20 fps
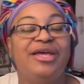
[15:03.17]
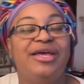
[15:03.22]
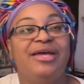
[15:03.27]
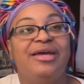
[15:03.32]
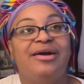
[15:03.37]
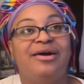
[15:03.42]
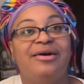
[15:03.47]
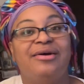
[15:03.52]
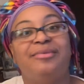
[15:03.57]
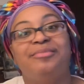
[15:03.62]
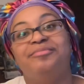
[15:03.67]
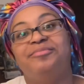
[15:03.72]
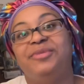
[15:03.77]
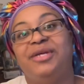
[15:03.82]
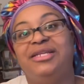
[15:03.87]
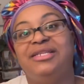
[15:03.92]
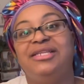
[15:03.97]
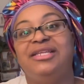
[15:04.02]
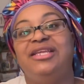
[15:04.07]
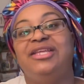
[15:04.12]
Um,
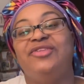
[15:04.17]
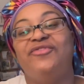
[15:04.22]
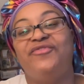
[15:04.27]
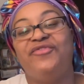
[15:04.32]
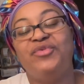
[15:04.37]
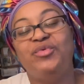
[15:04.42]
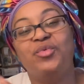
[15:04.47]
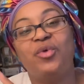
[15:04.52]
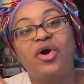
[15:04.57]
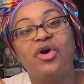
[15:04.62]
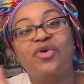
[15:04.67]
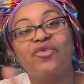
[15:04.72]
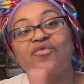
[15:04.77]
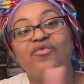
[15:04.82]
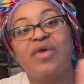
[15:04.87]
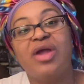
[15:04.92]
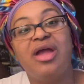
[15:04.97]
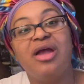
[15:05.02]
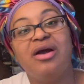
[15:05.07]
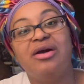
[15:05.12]
and then if you walk
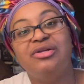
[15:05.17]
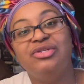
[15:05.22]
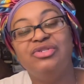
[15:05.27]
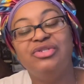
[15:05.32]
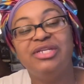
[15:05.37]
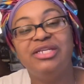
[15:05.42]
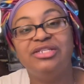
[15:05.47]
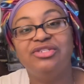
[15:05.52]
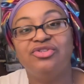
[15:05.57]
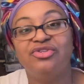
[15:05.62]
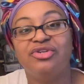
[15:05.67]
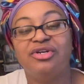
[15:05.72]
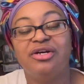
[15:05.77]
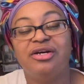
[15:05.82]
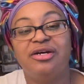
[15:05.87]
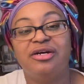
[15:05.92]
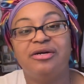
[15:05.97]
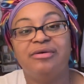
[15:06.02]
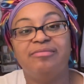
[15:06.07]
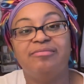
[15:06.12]
around, you get your
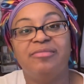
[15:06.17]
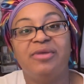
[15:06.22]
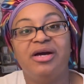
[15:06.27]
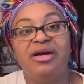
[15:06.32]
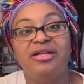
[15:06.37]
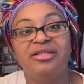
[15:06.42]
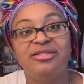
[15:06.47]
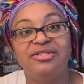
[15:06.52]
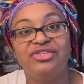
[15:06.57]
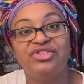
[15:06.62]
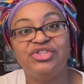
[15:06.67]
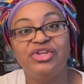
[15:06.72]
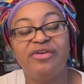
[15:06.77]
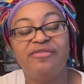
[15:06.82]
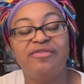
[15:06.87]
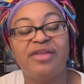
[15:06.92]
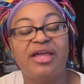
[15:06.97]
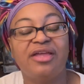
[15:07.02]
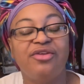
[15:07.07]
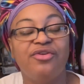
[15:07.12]
um, other
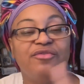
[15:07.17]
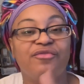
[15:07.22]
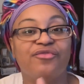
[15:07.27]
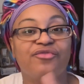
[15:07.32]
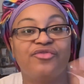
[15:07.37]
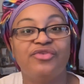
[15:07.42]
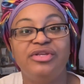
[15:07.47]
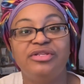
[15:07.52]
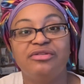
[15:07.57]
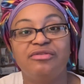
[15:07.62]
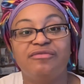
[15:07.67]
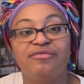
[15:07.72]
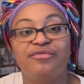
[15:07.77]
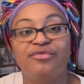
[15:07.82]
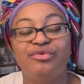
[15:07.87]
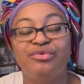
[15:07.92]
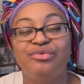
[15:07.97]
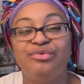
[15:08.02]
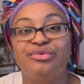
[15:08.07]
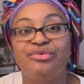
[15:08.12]
stuff like your freezer
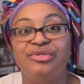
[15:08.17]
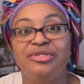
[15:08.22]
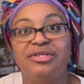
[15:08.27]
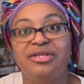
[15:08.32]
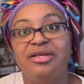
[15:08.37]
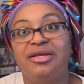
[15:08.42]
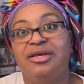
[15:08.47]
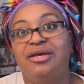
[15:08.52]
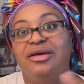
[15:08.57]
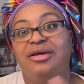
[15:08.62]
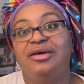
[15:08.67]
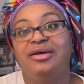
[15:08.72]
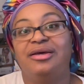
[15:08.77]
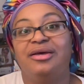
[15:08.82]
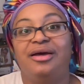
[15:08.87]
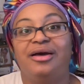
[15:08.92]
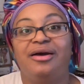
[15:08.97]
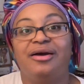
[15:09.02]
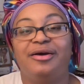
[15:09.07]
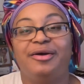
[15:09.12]
foods,
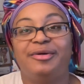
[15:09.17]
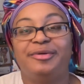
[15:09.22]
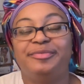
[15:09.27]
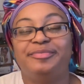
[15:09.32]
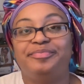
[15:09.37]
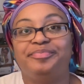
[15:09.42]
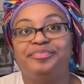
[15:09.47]
uh,